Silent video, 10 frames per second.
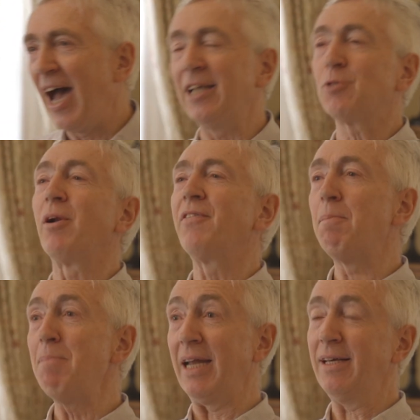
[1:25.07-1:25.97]
And it's one of the
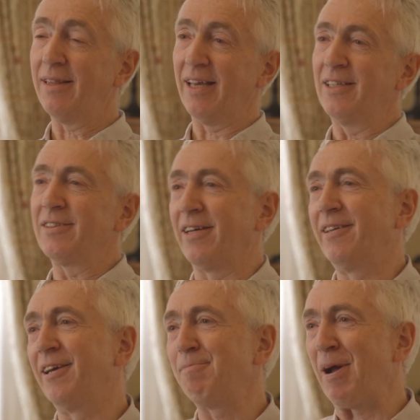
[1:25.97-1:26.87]
many things I
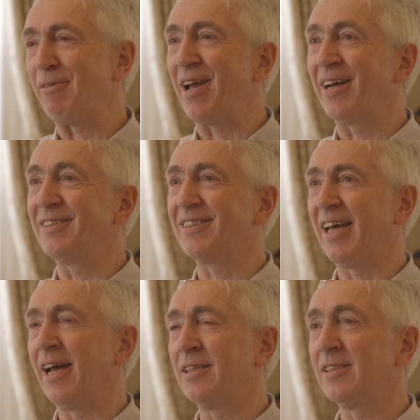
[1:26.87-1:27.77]
think Marianne
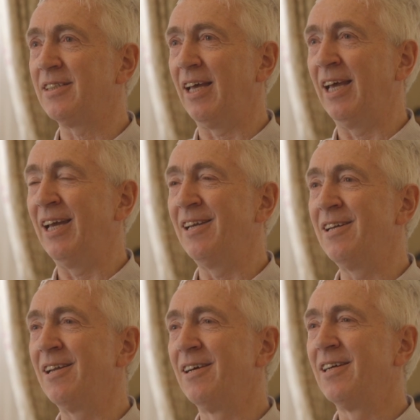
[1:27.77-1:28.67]
says
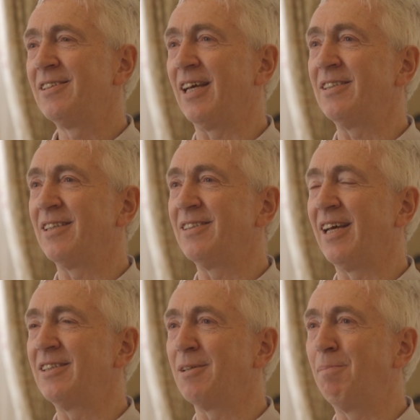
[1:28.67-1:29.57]
in Sense and
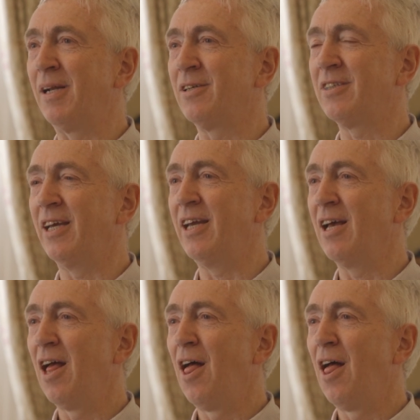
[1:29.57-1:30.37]
Sensibility